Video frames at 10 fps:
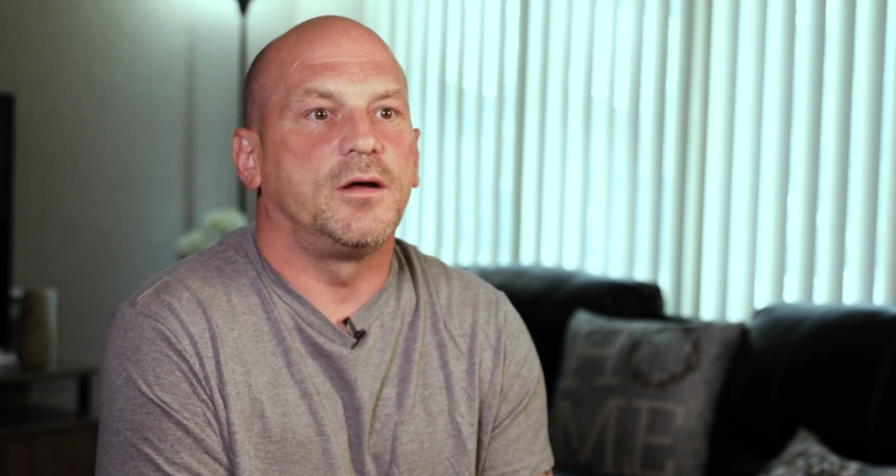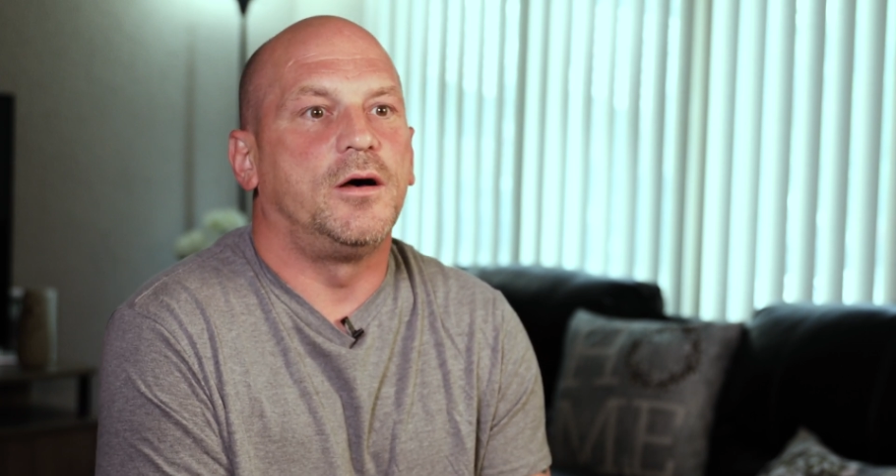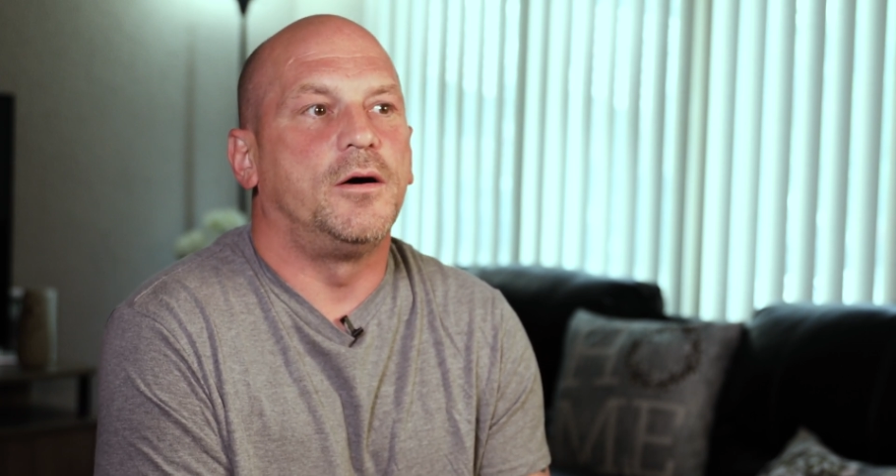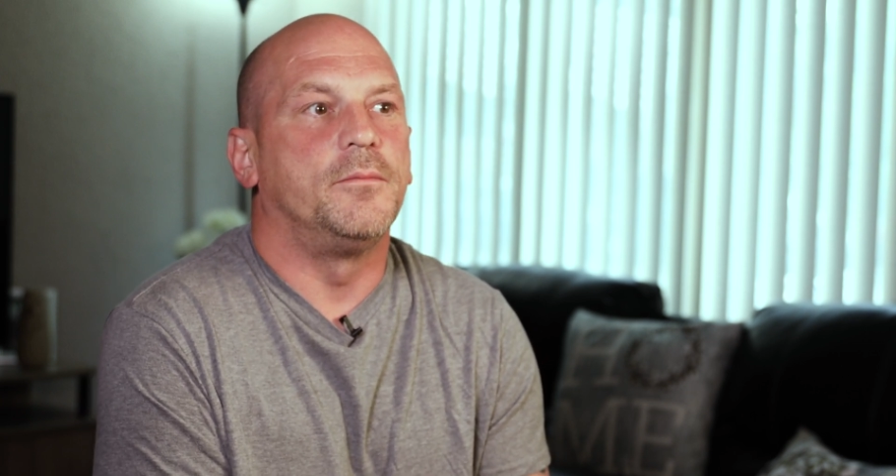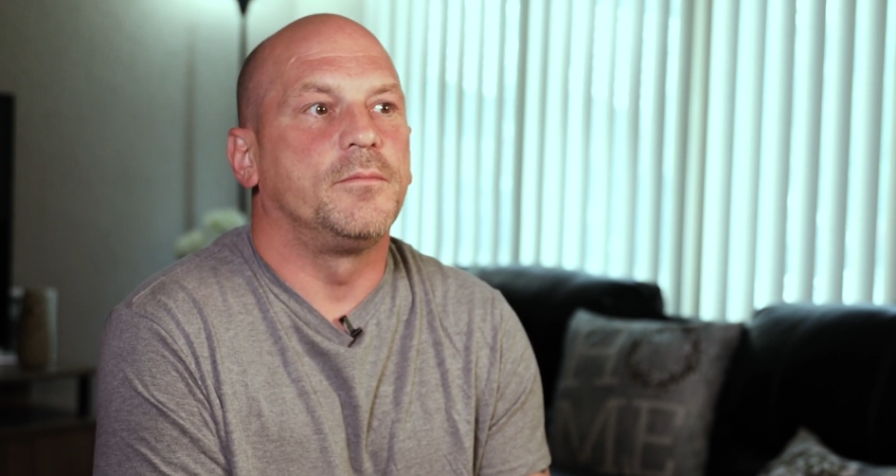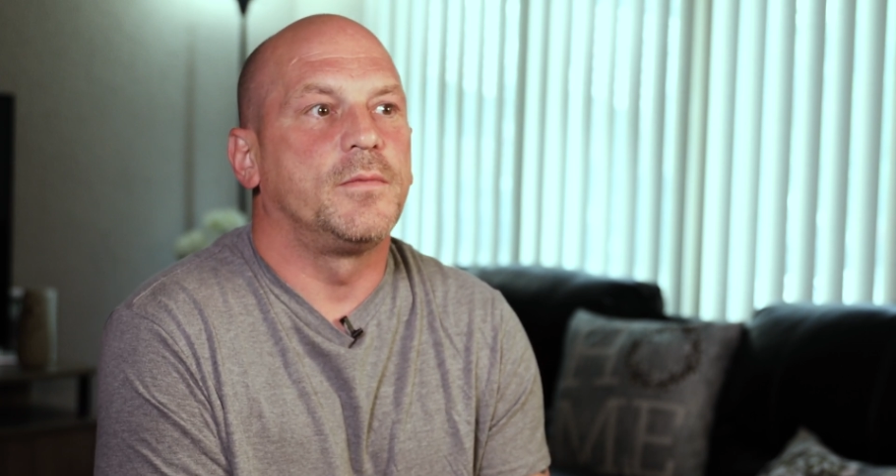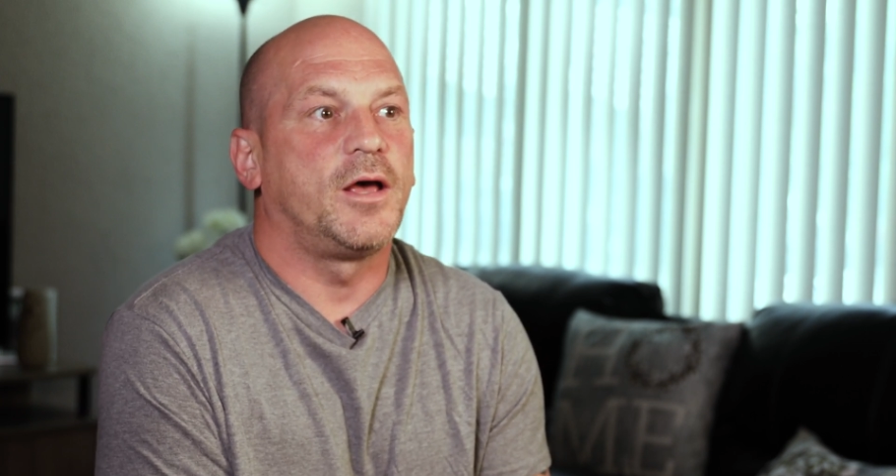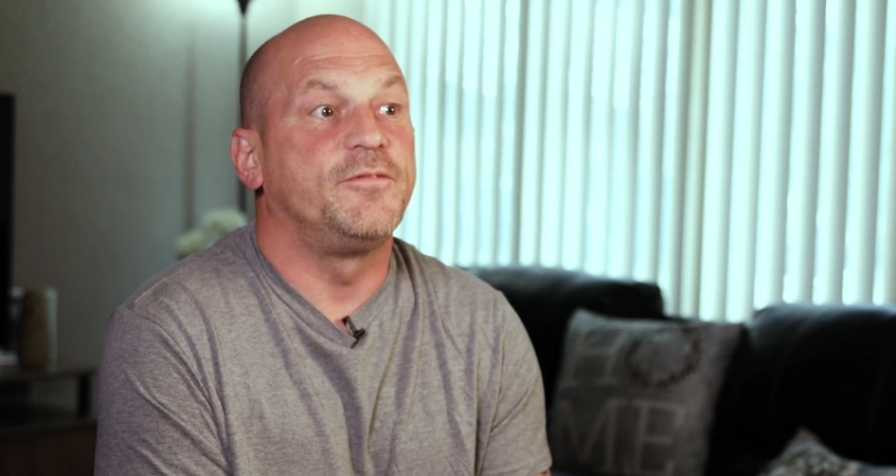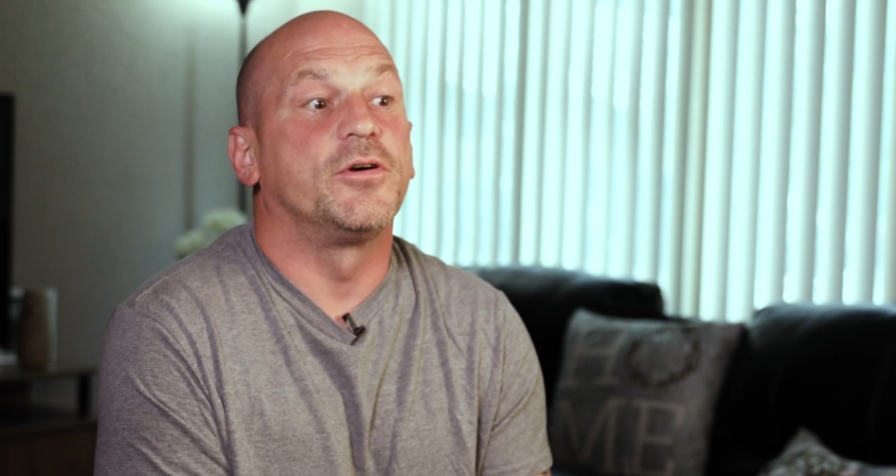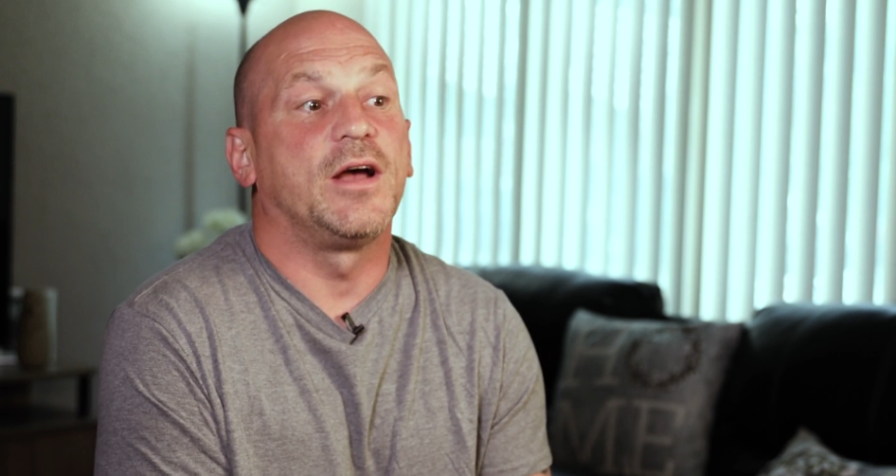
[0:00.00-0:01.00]
Um,
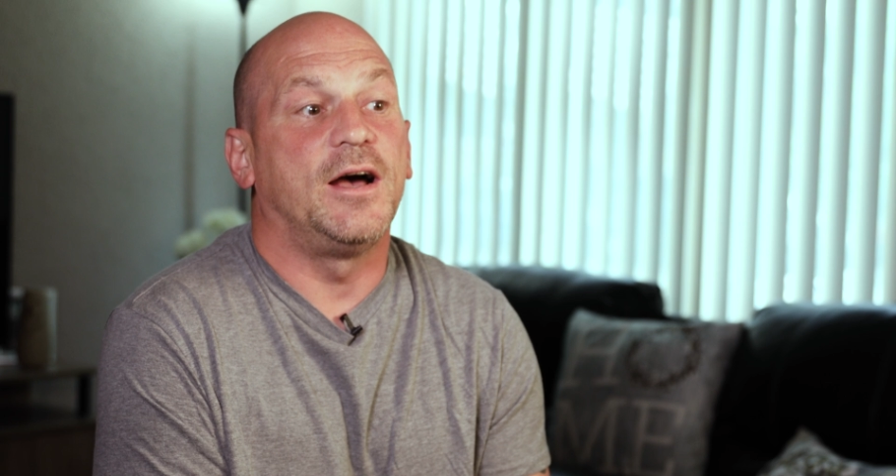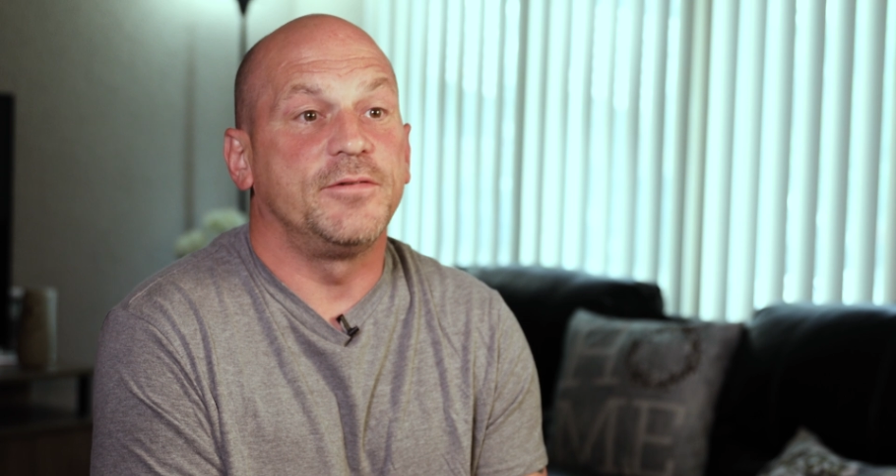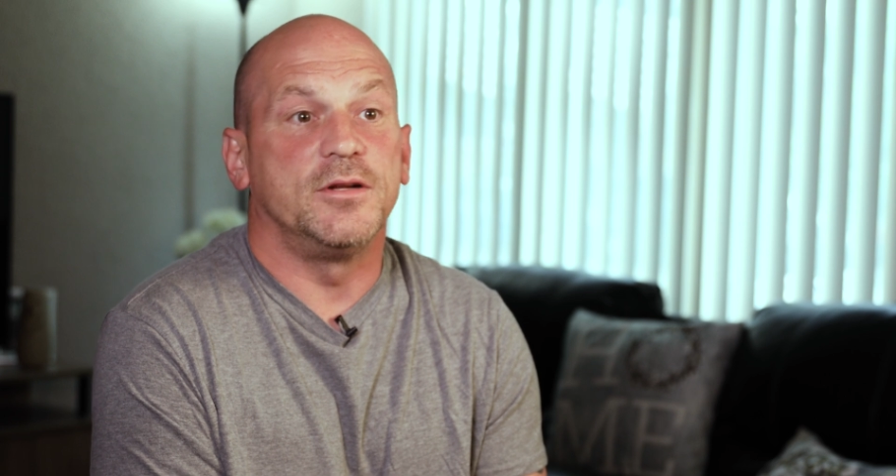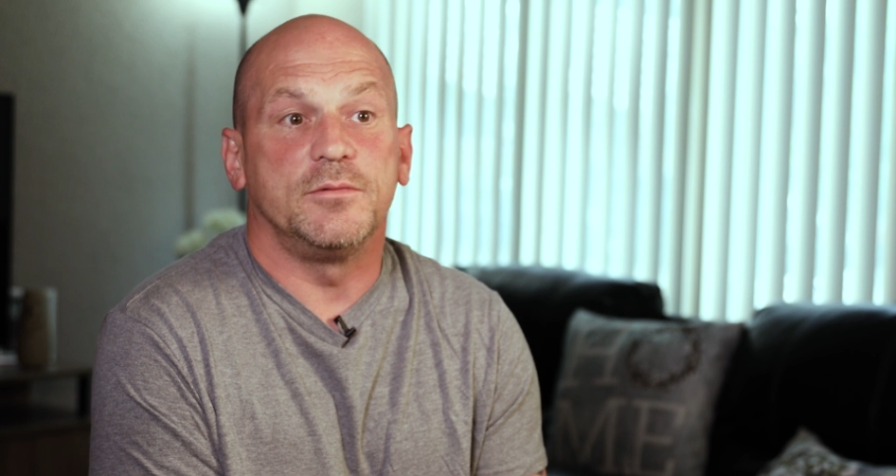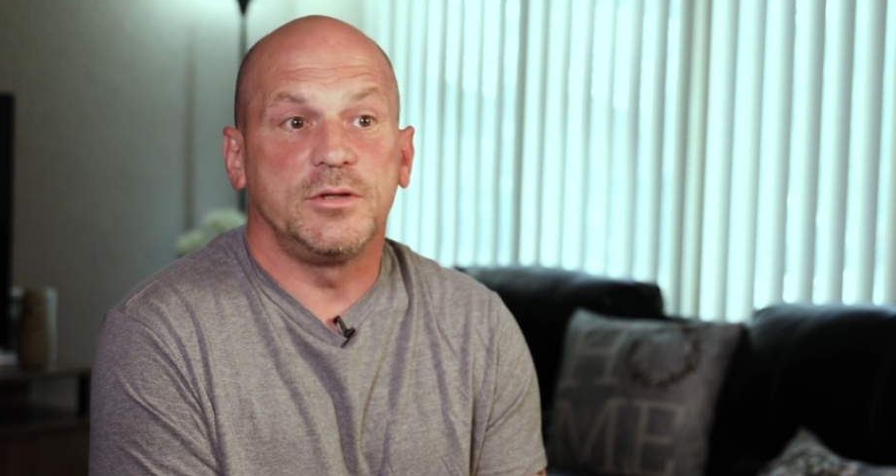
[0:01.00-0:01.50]
I feel confident.